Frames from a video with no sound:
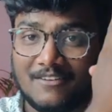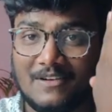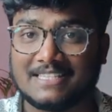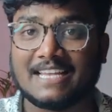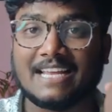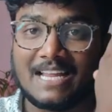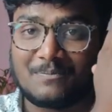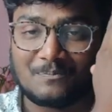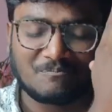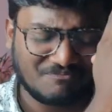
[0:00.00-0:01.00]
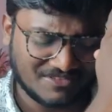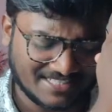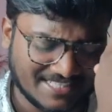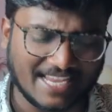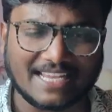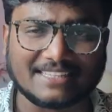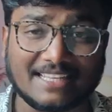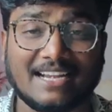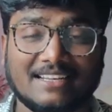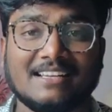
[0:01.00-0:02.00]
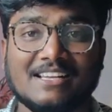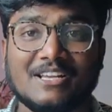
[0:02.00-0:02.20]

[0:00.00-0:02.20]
Once again, I'm saying that